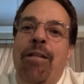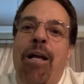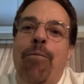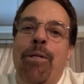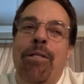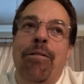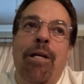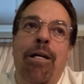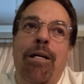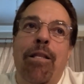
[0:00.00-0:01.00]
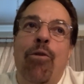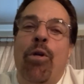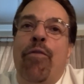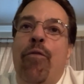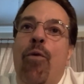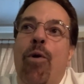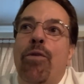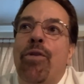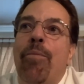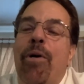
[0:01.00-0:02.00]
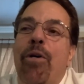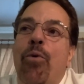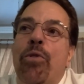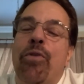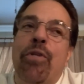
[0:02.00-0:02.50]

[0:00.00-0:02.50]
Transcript: I mean, uh, they're looking for somebody who's a